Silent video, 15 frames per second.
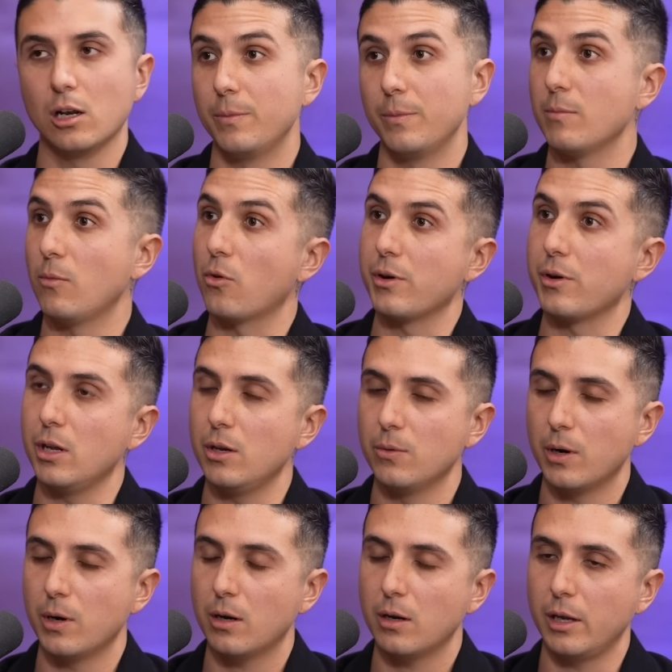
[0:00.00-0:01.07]
bit more
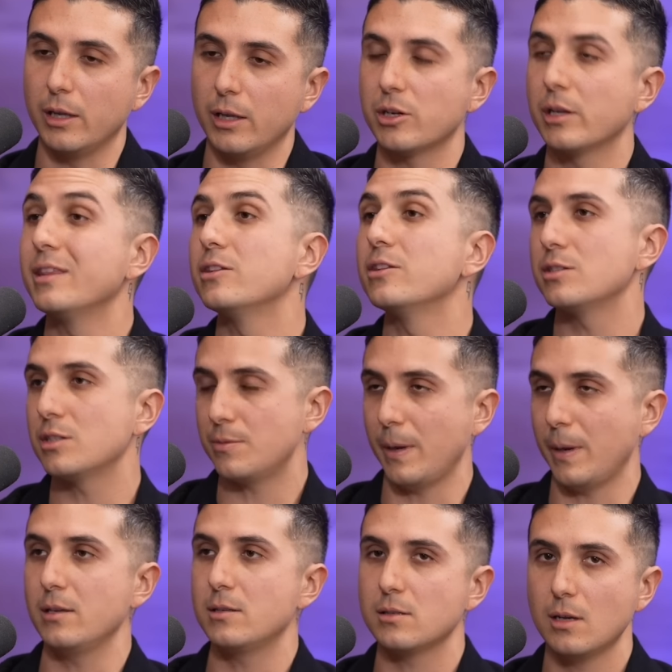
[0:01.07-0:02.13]
newer in this
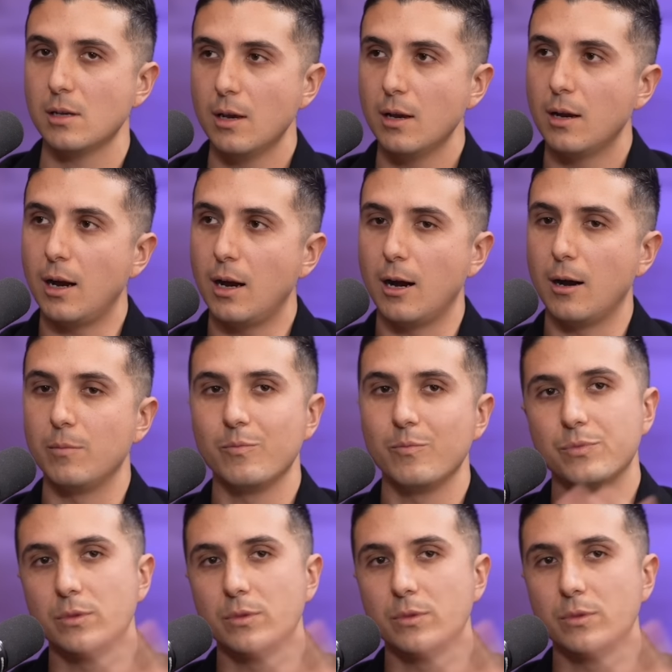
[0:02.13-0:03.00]
space. Yeah.